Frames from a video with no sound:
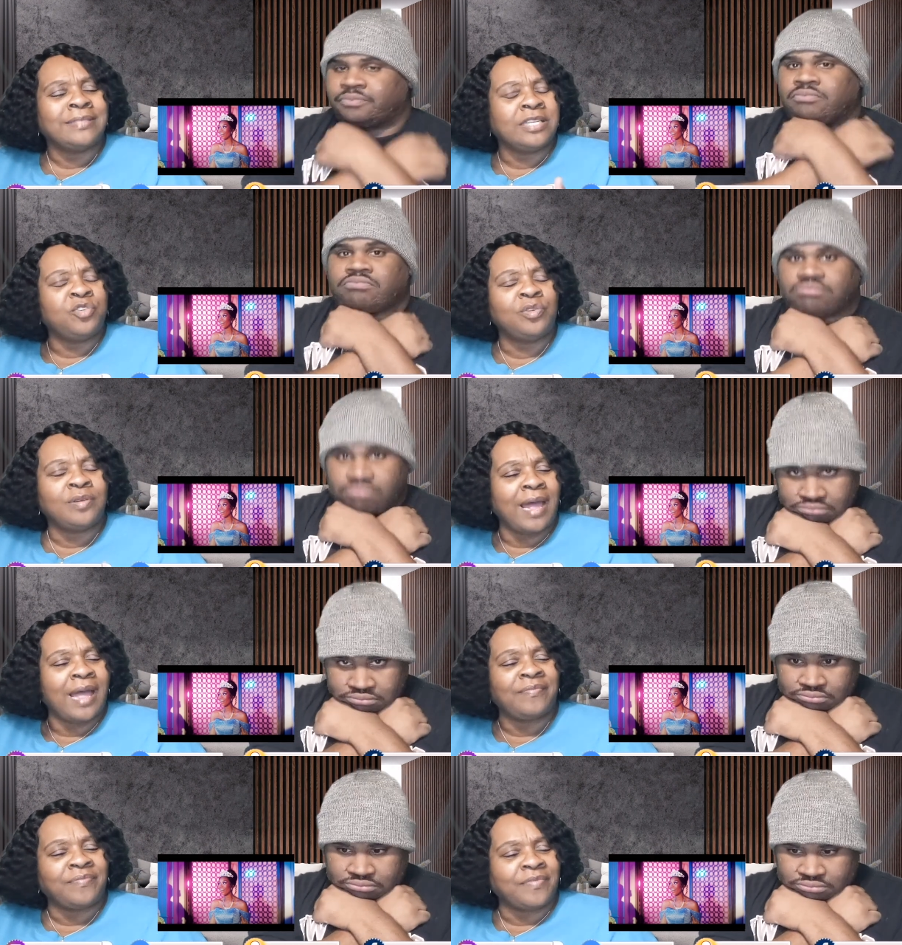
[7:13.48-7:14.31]
Speaker 1: did you
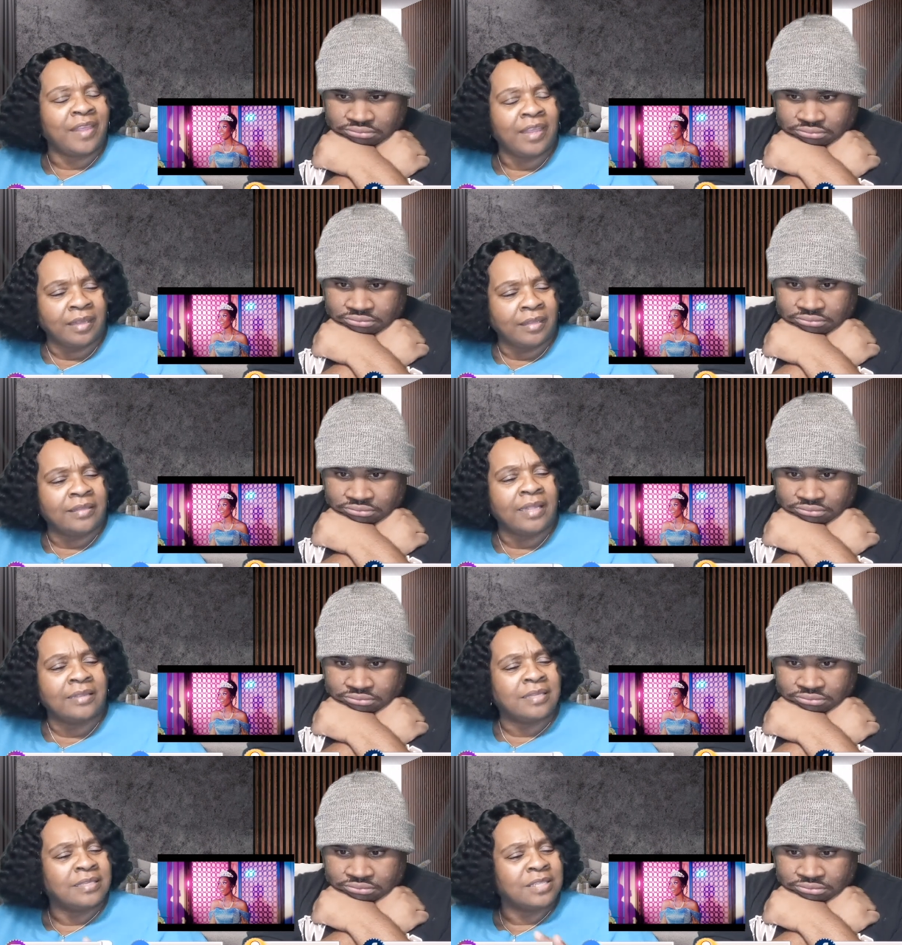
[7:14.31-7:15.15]
not think
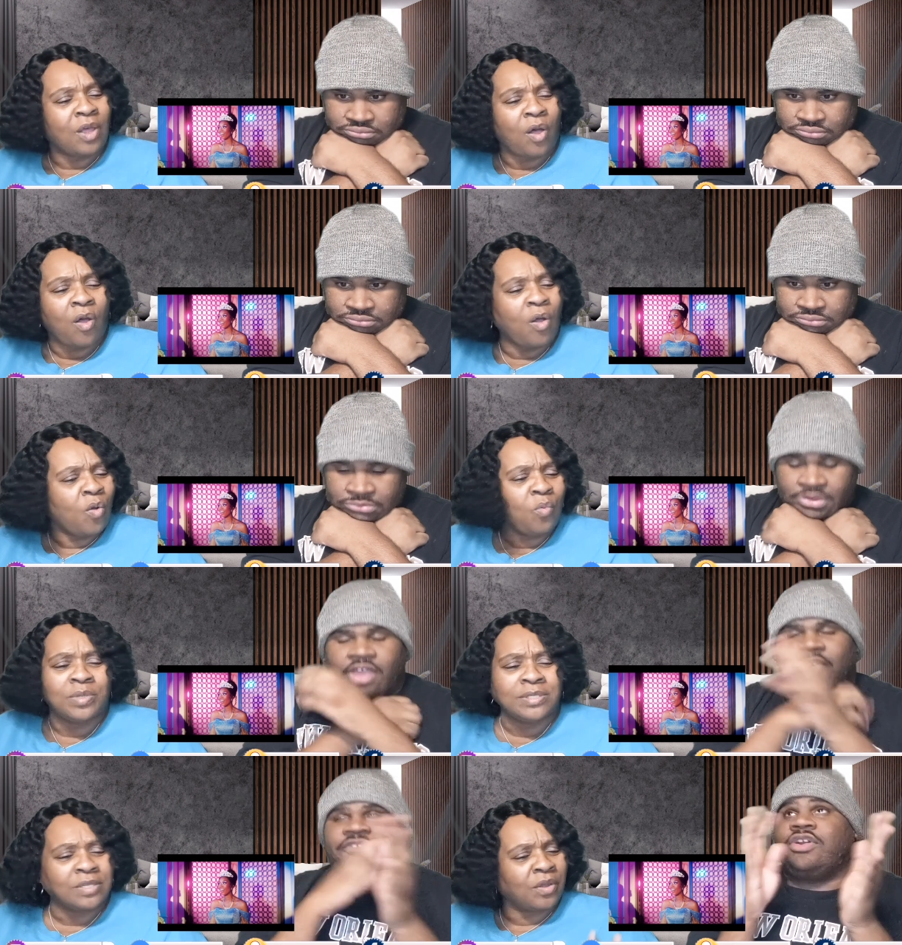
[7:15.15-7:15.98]
that this all
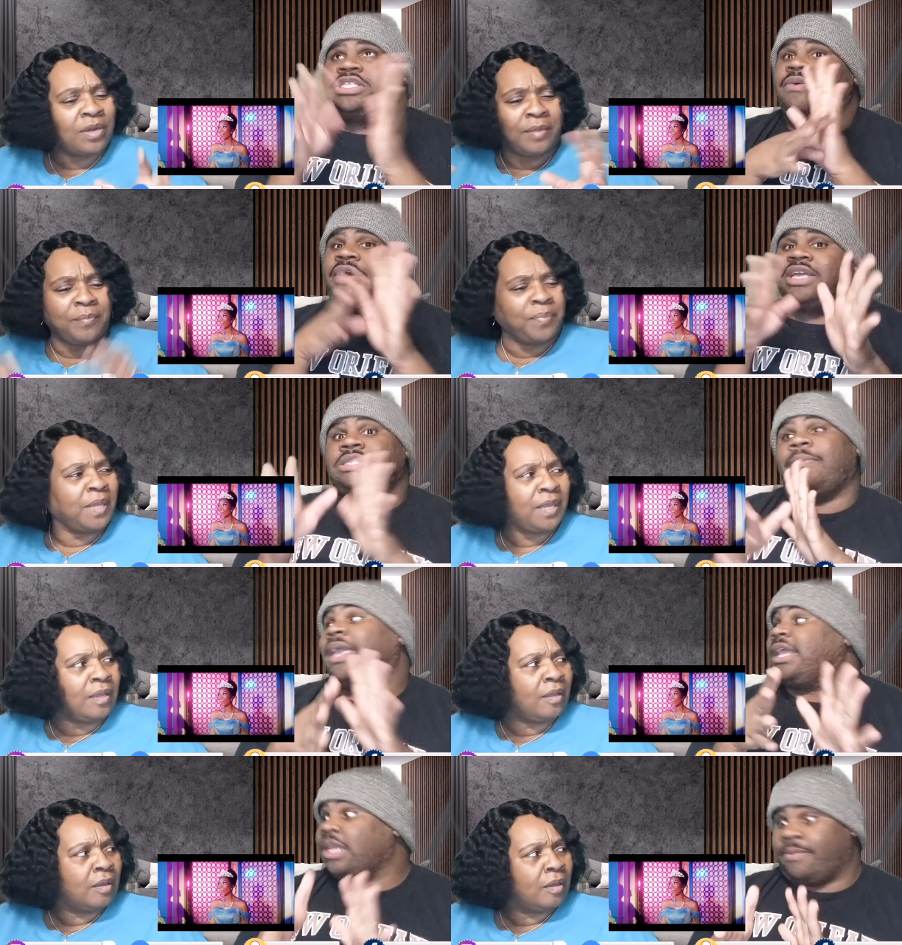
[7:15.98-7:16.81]
was
Speaker 2: First of all, it's a
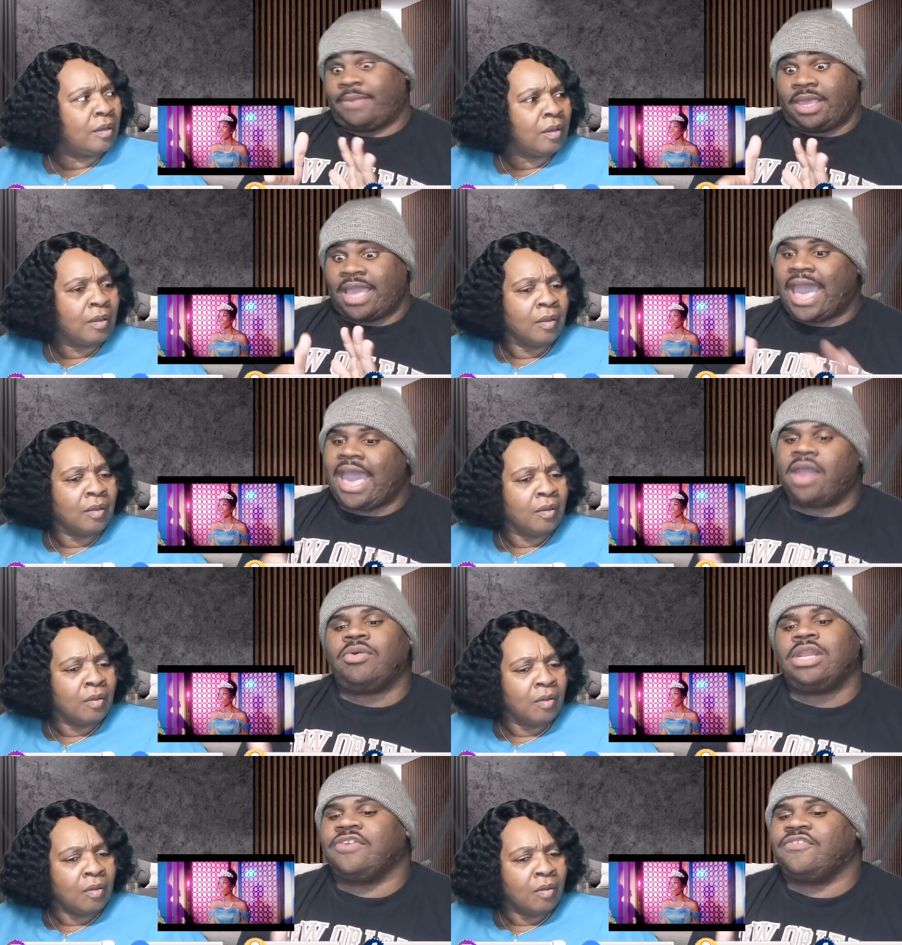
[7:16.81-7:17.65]
pandemic. I
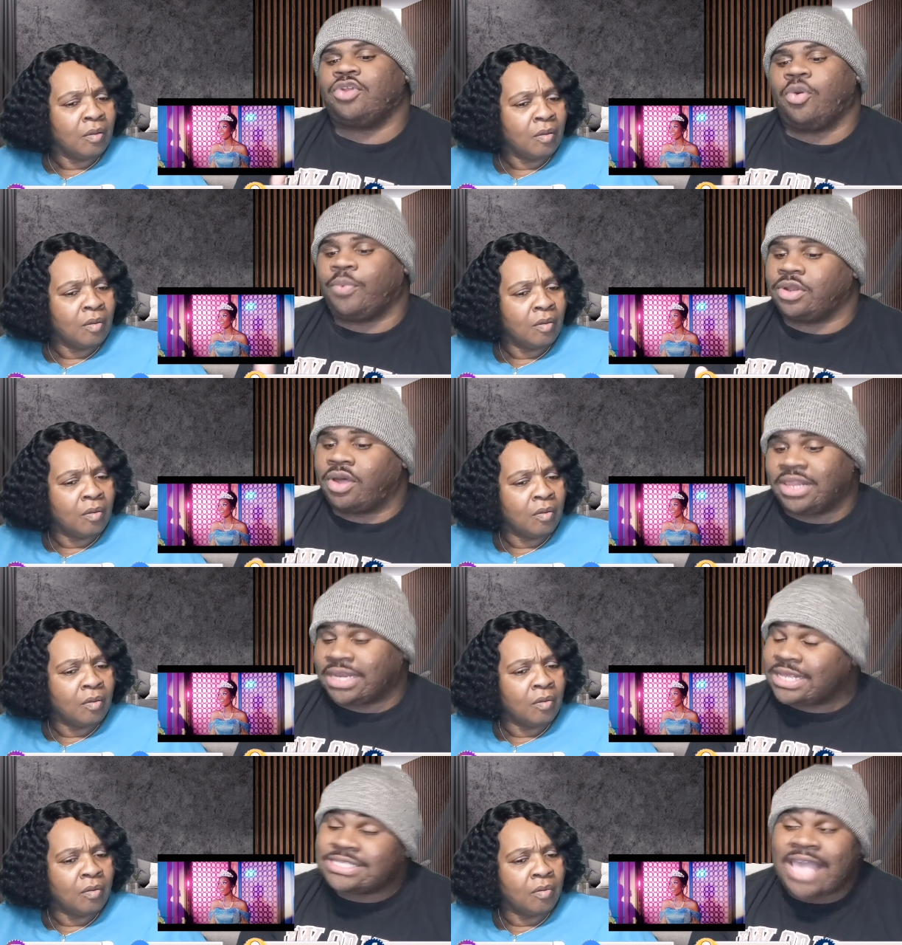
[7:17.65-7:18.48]
don't even know when all of
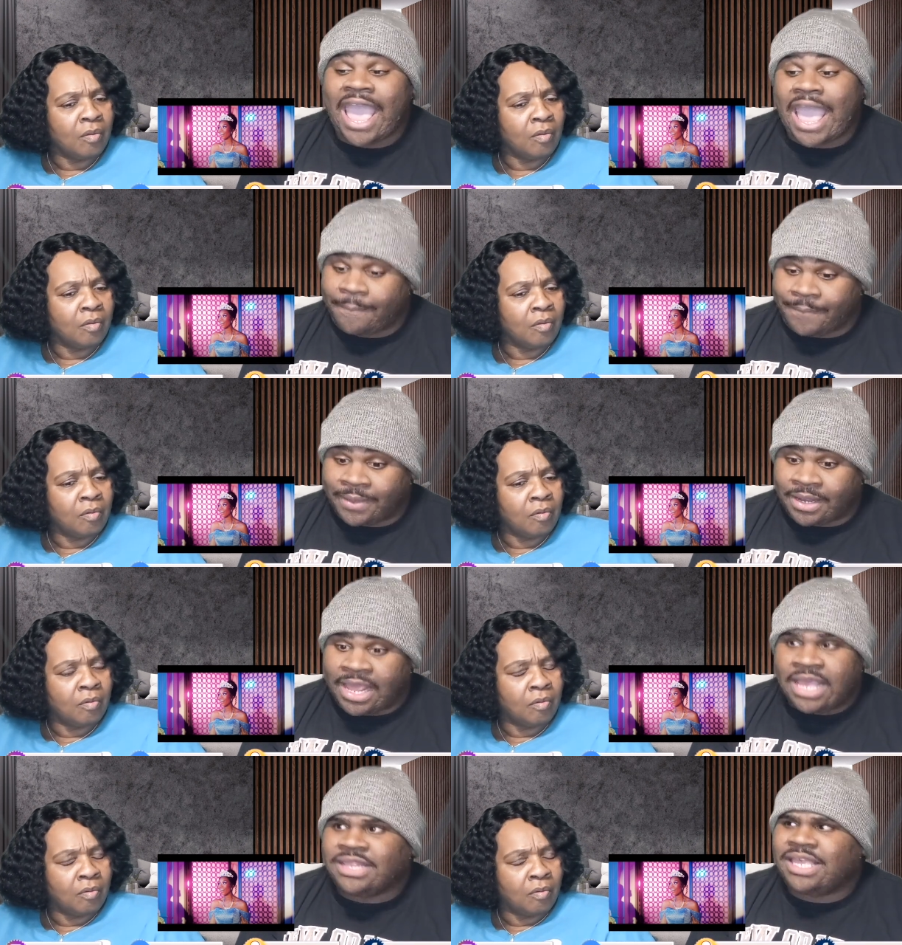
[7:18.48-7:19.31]
this happened.
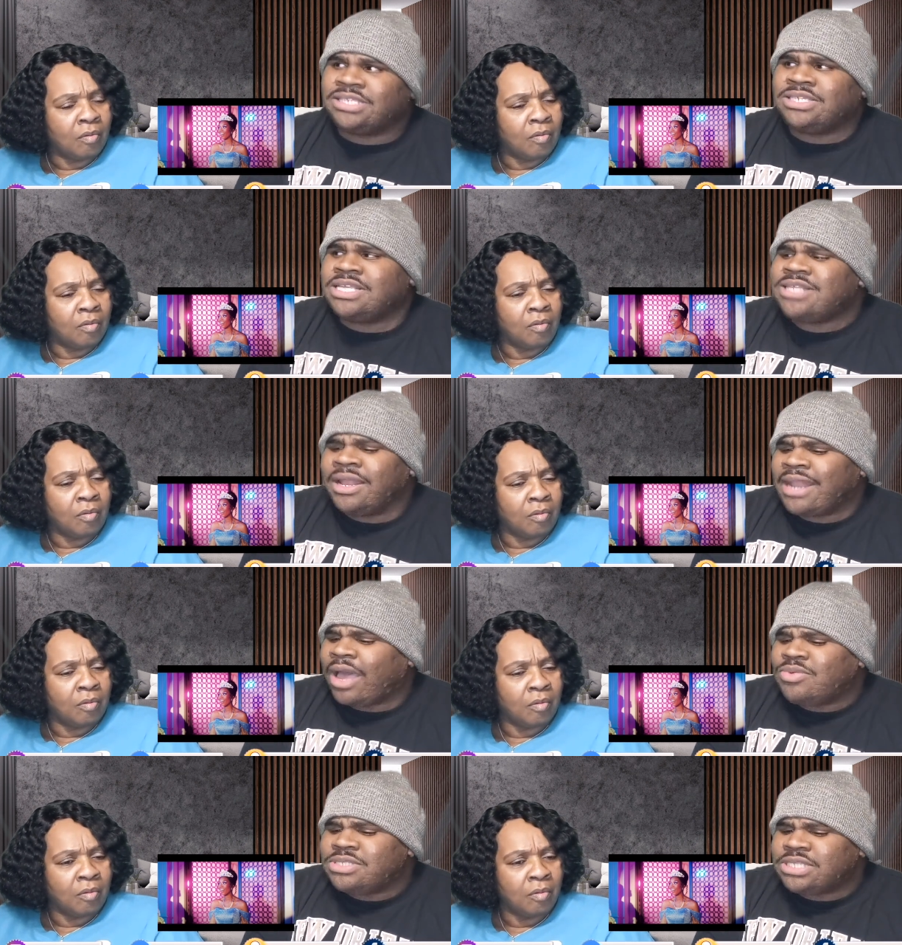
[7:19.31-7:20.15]
They just
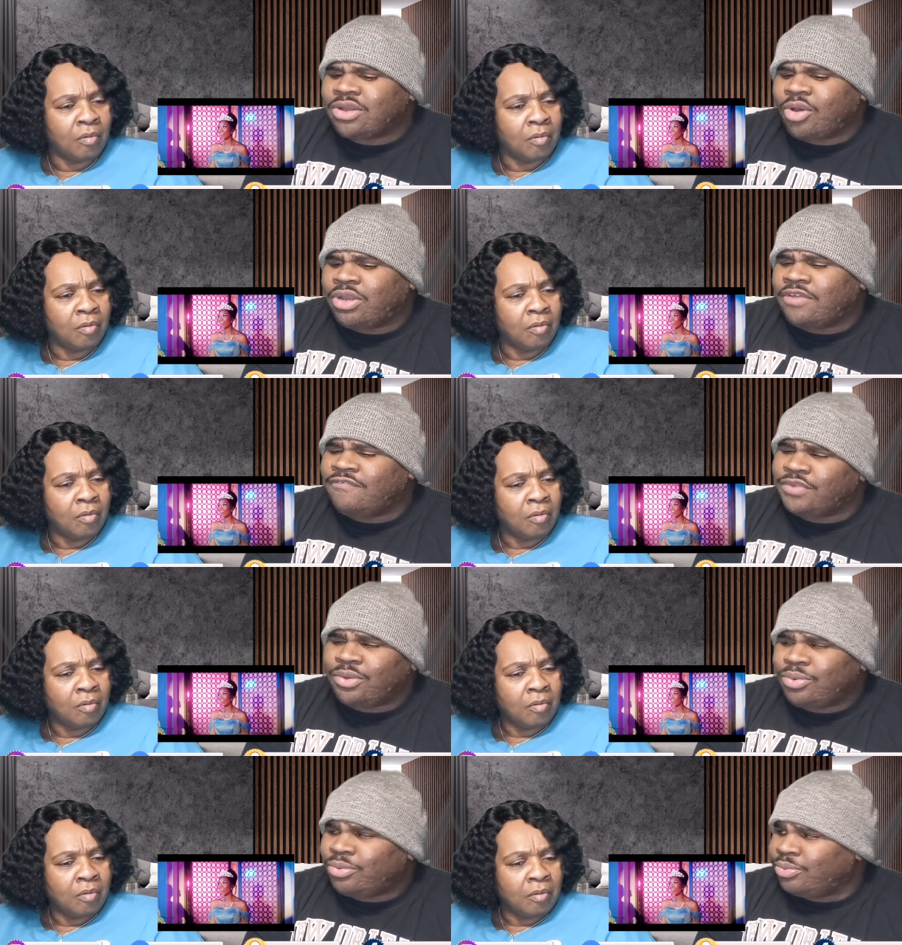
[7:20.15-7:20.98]
announced it on The
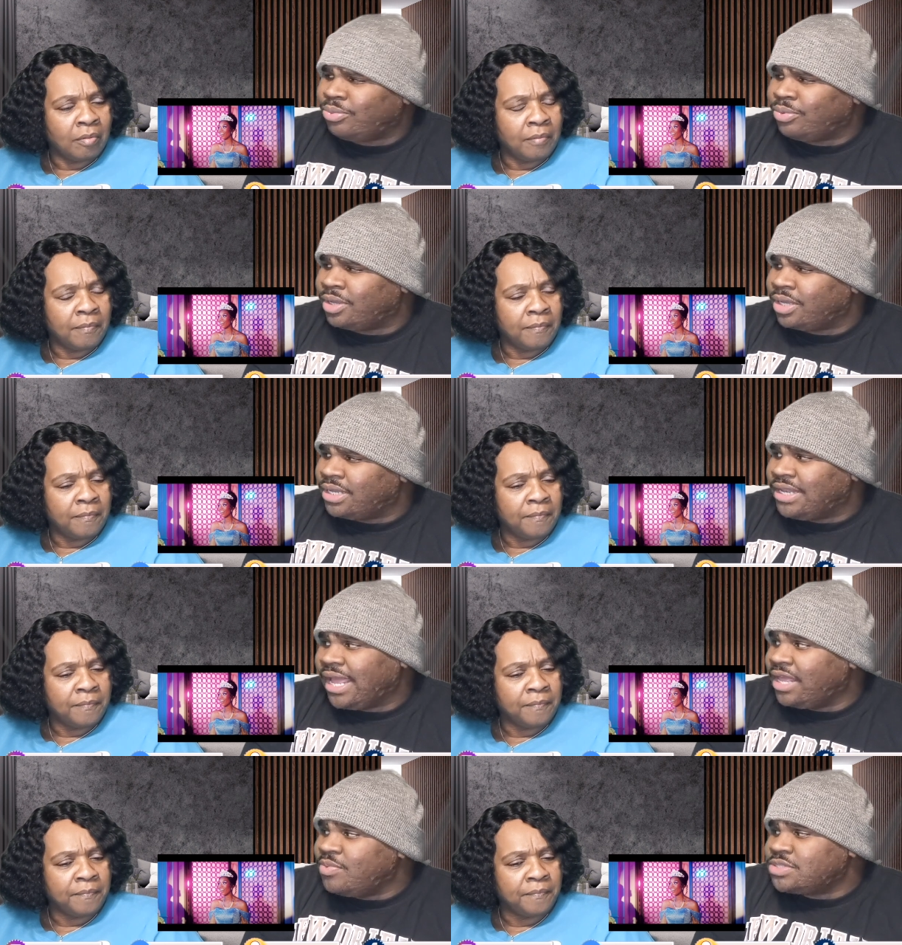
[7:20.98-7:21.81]
View
Speaker 1: that it